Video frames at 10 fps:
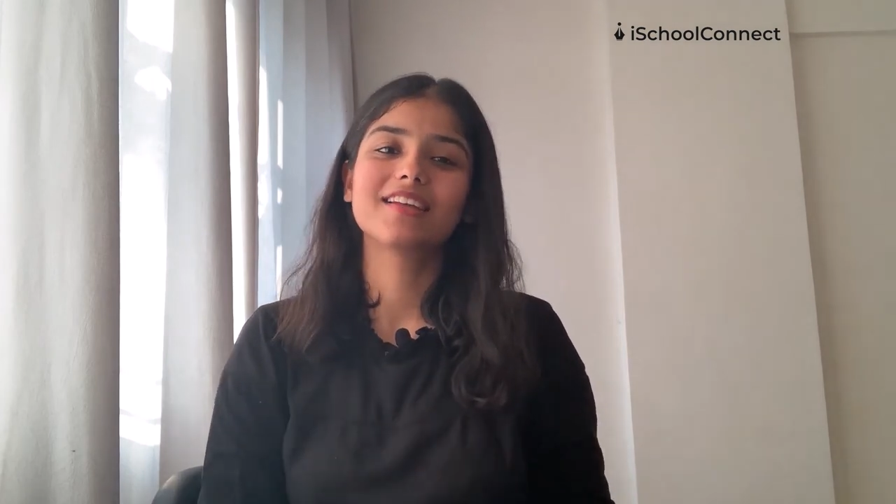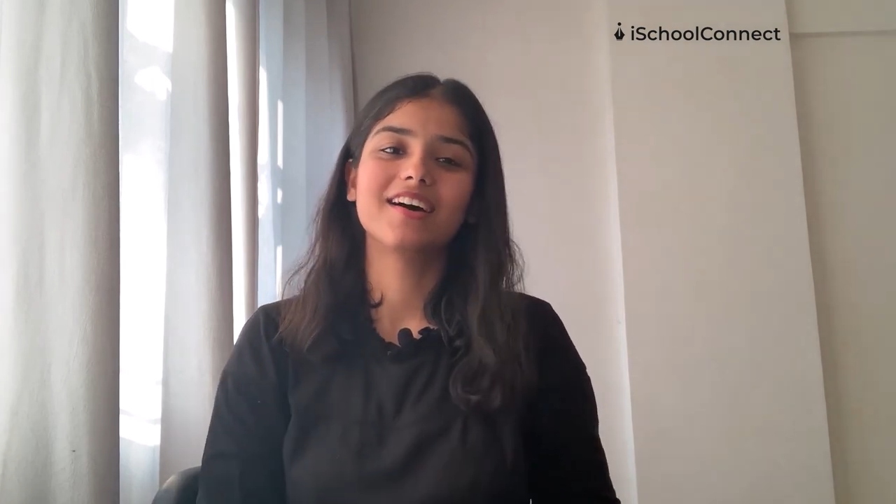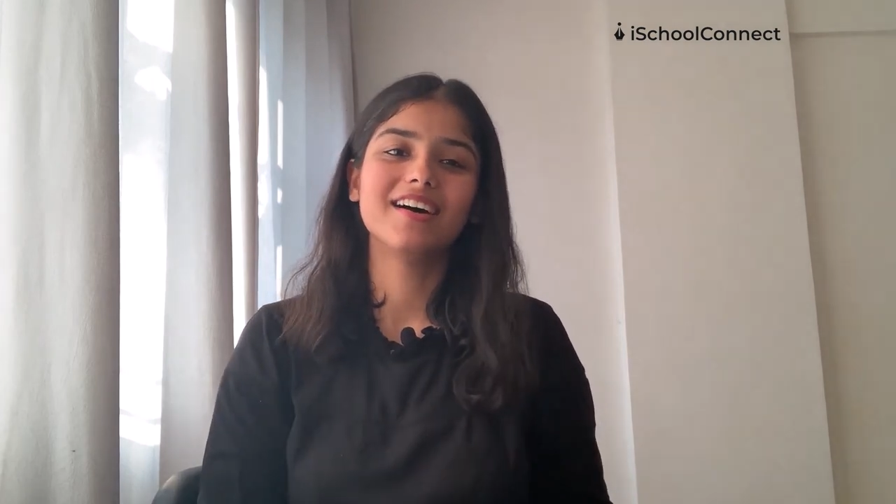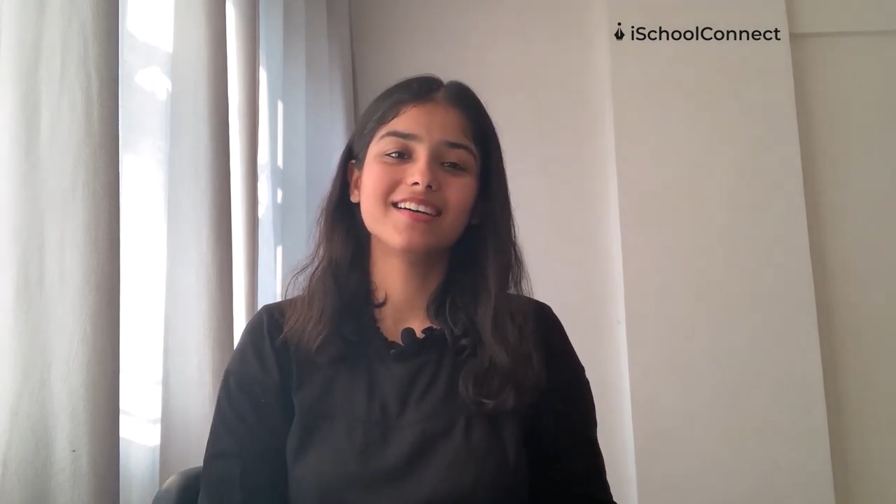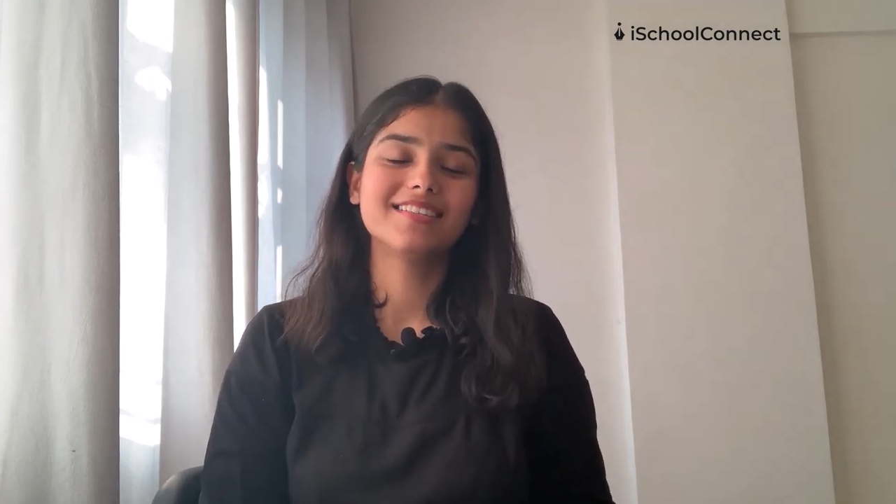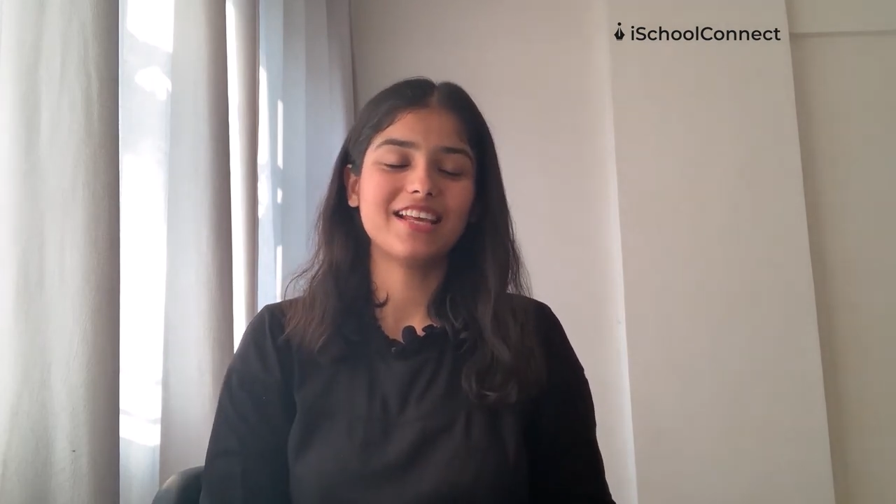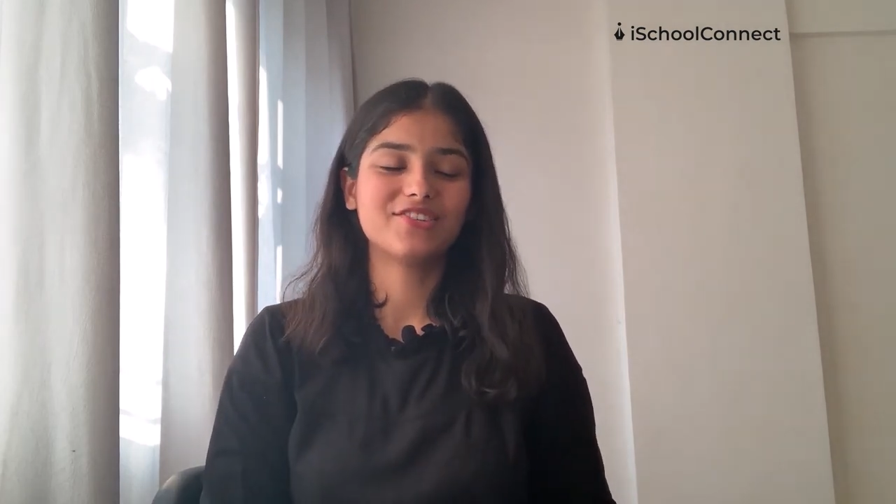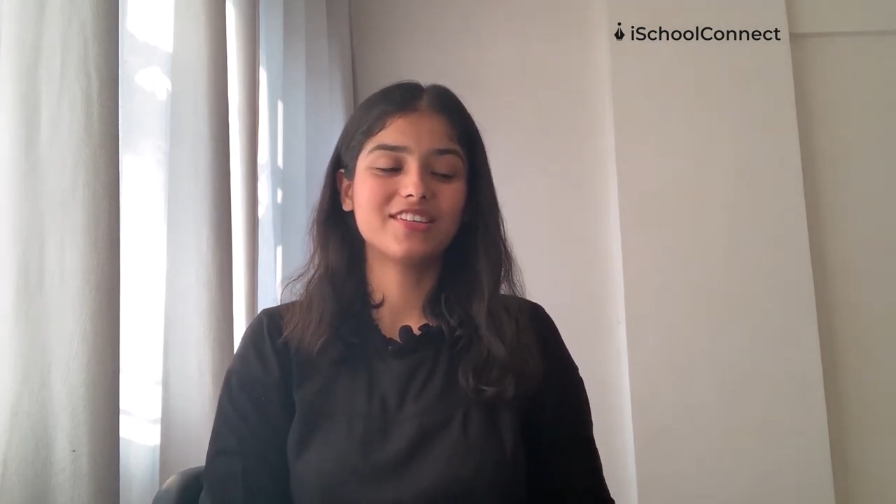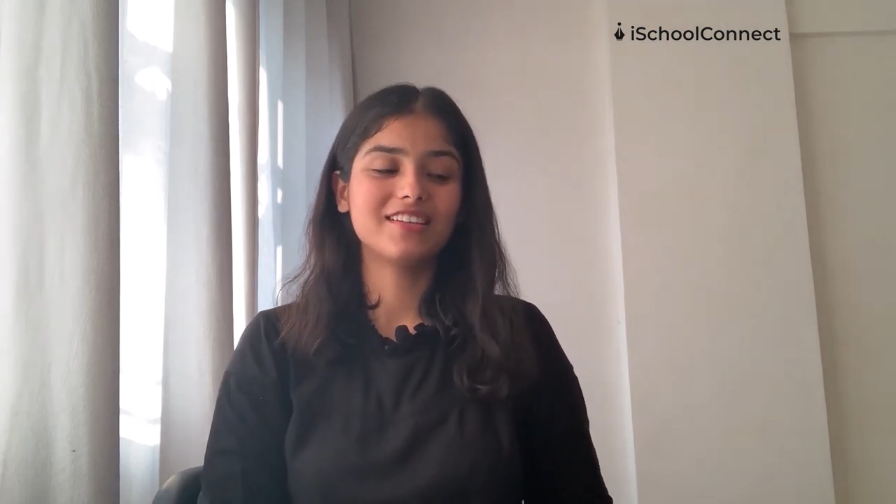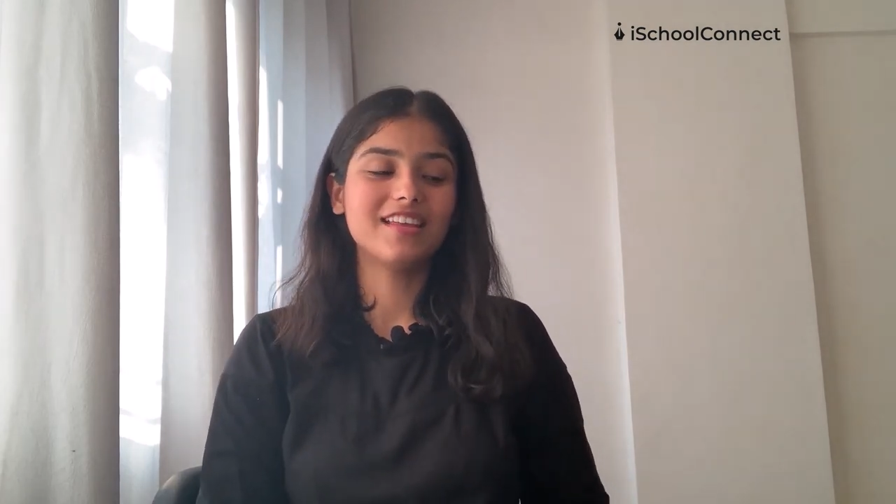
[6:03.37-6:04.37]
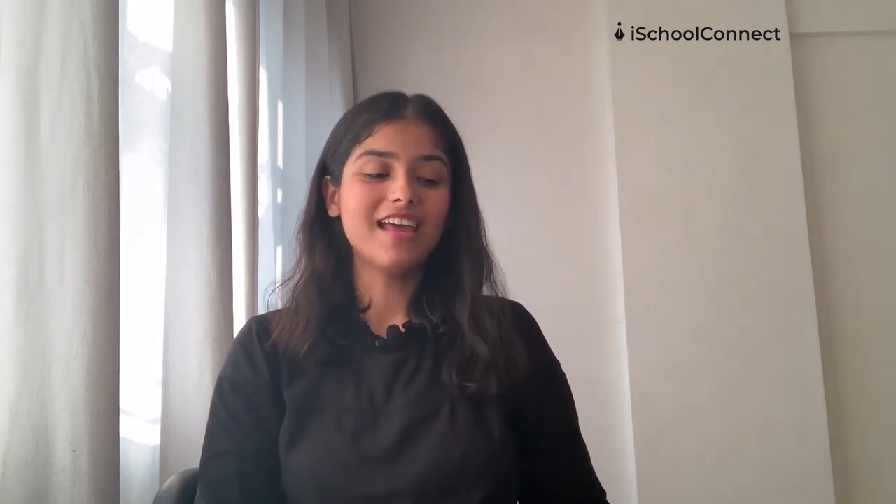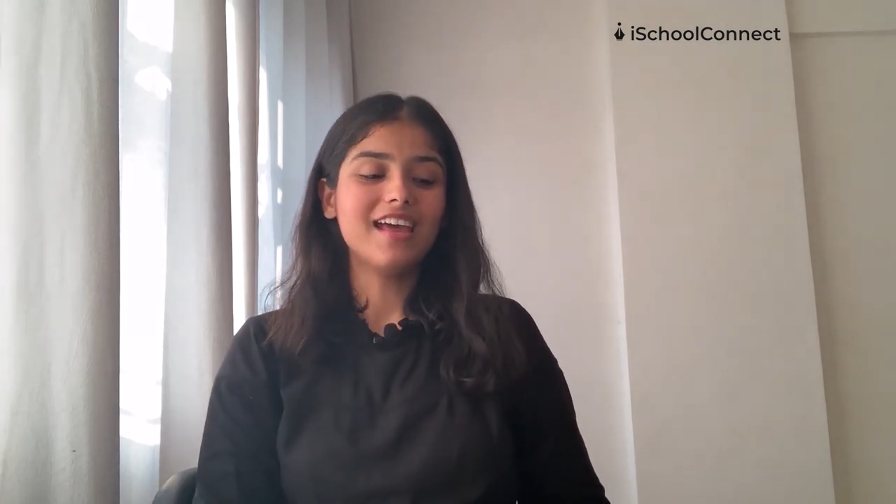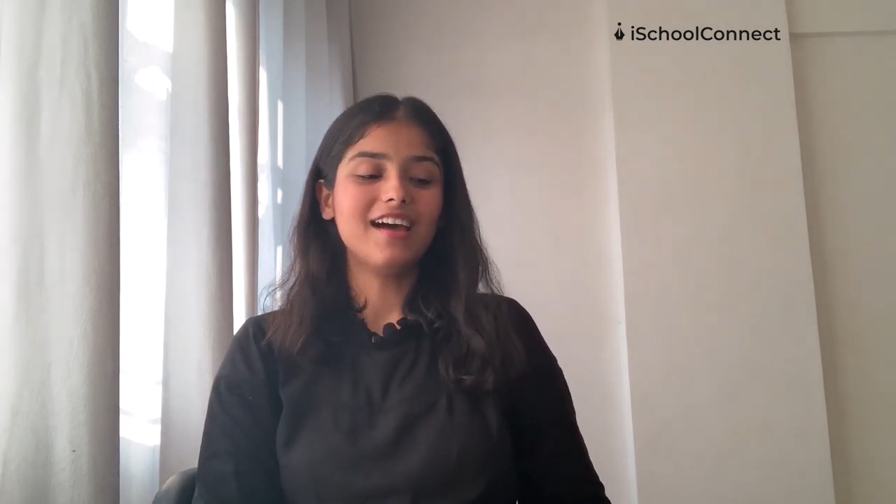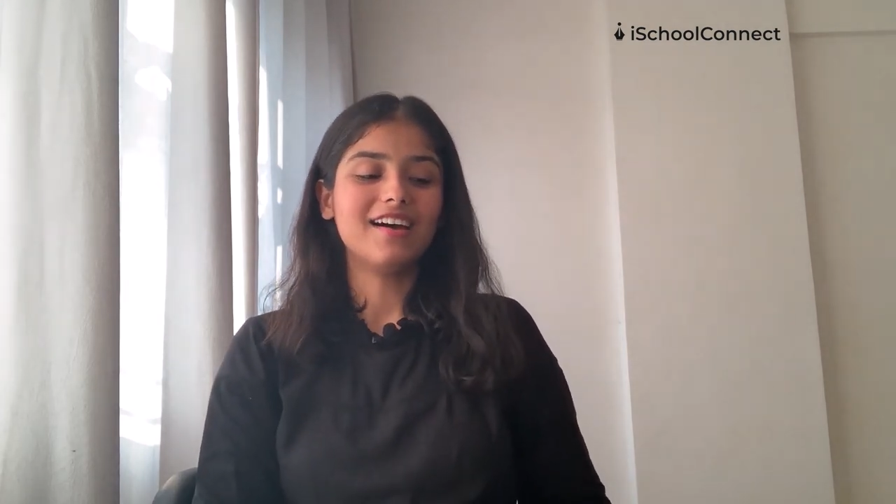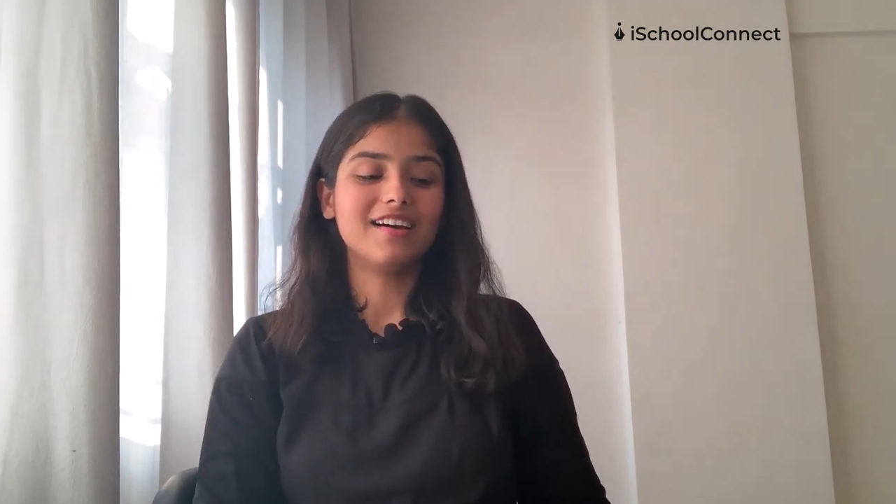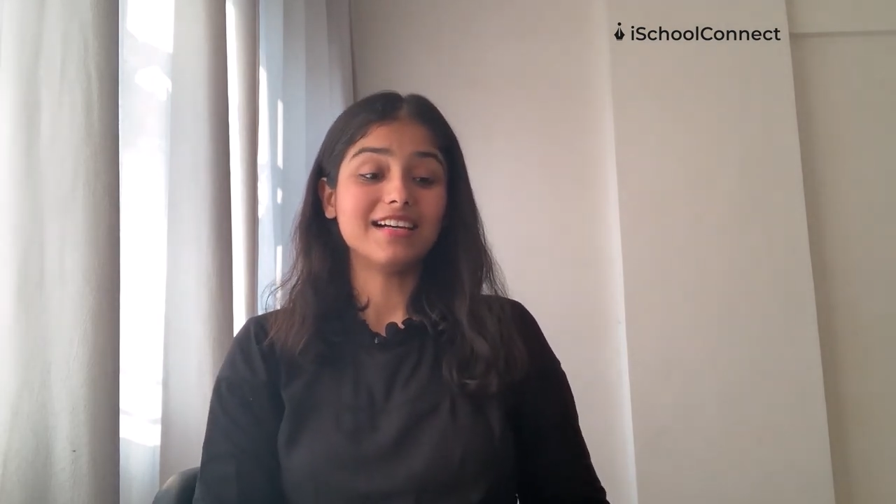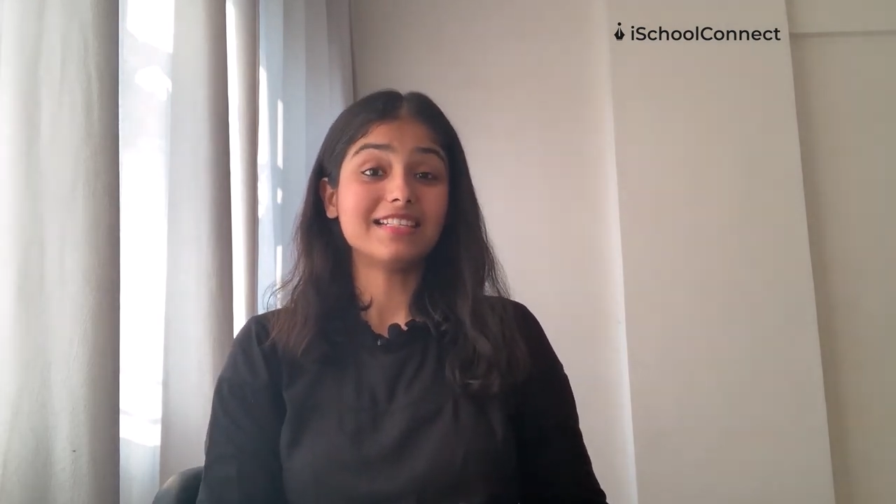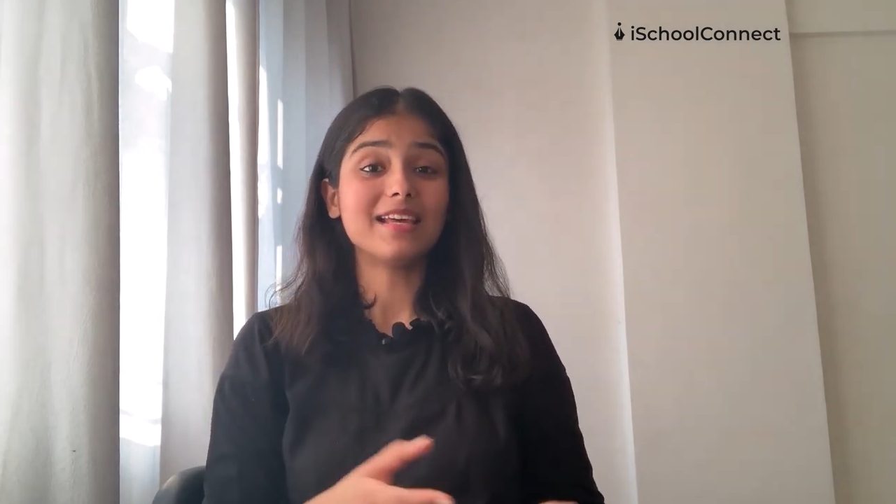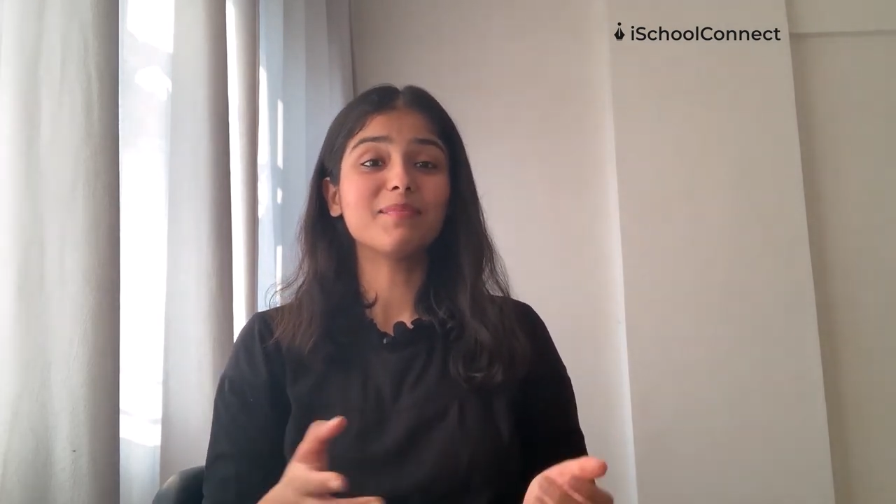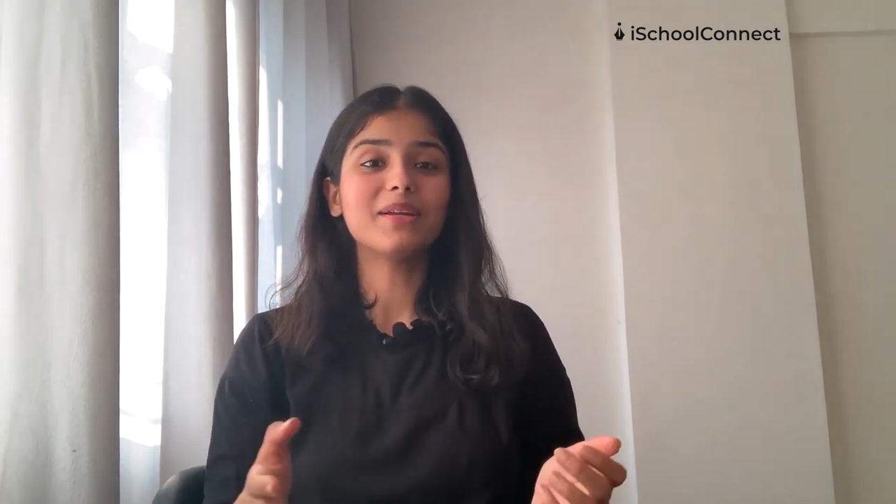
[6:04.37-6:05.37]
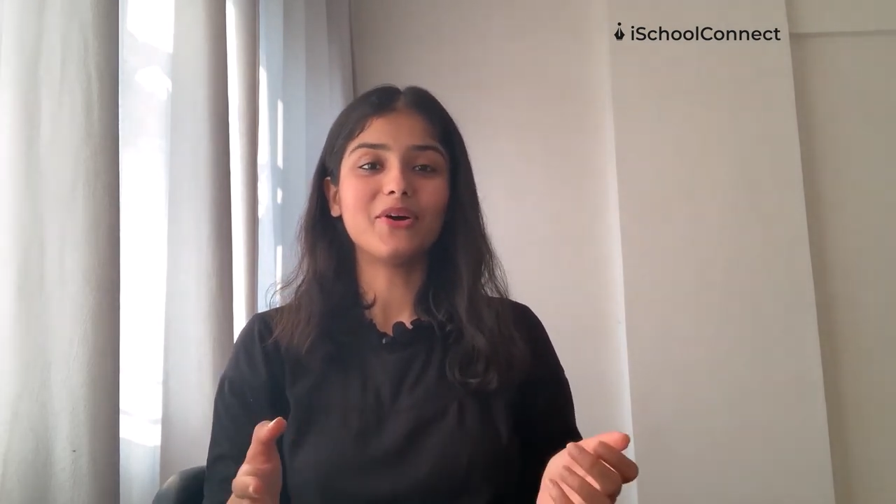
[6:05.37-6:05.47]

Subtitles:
segment